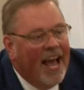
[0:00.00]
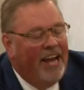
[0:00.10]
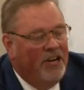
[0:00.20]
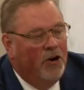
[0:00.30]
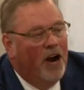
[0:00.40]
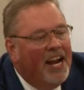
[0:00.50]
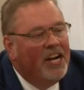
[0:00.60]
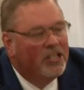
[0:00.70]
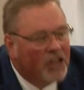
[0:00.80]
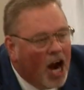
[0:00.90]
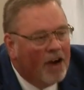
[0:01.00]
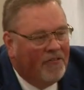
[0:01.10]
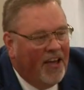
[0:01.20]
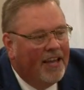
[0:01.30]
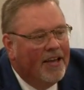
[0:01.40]
and you're
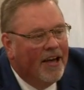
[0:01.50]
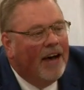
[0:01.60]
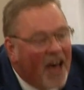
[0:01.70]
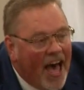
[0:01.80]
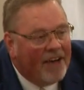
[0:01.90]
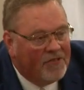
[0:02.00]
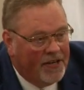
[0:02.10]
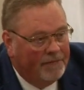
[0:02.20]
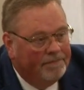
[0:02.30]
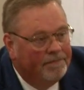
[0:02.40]
undeserving of heaven.